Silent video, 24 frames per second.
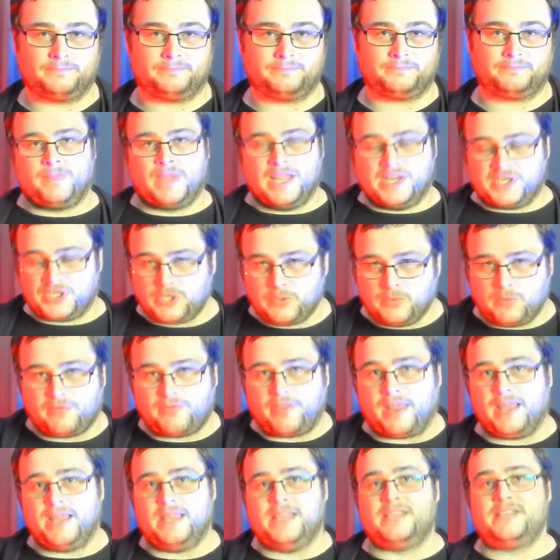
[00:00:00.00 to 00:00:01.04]
The issue with
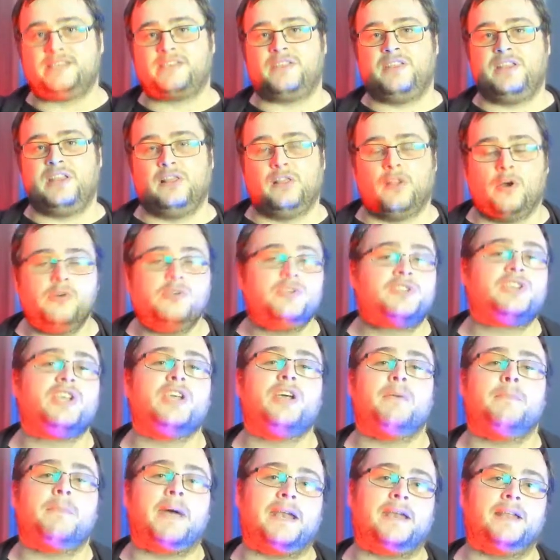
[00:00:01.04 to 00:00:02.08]
that is the
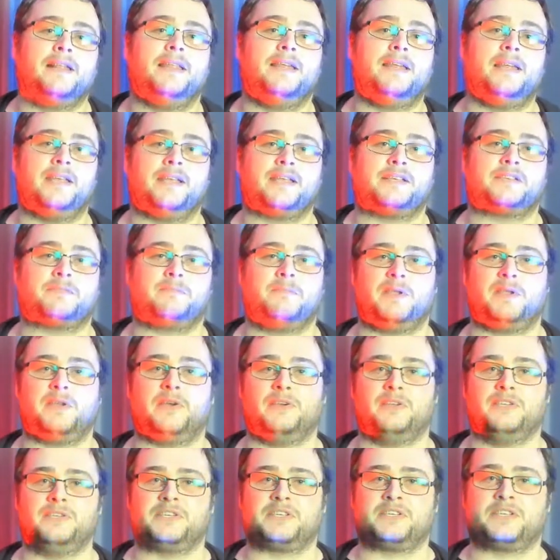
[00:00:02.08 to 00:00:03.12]
long-term analytics,
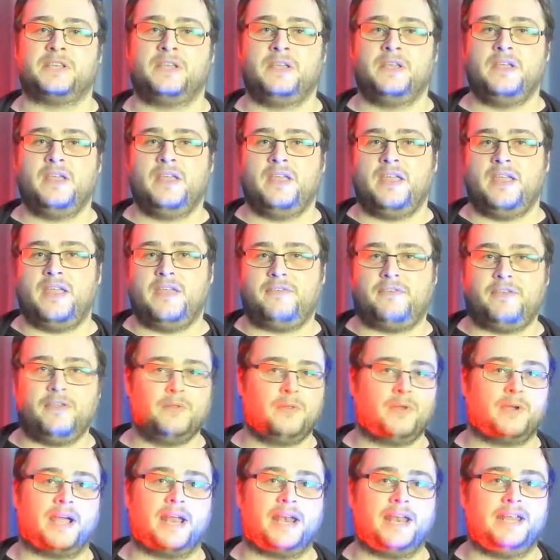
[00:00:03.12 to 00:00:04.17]
because if you
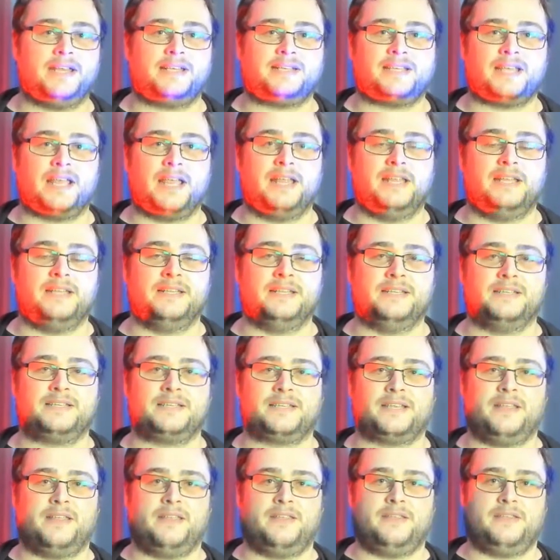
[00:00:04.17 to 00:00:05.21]
look at it, and
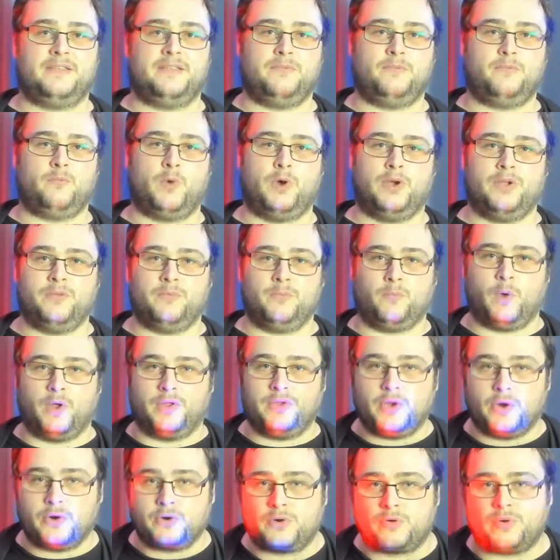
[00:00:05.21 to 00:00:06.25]
what
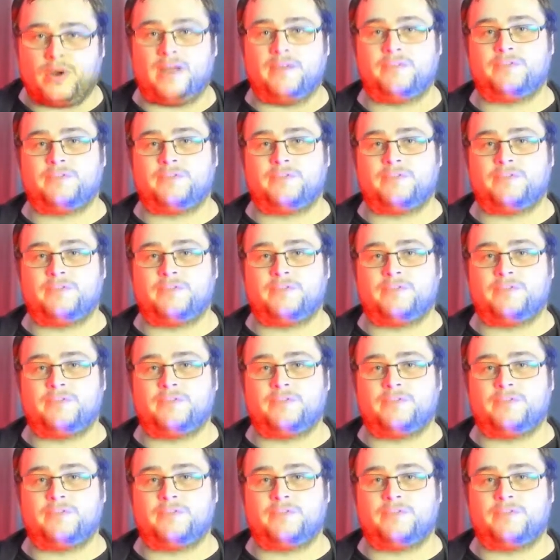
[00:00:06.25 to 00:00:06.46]
your graph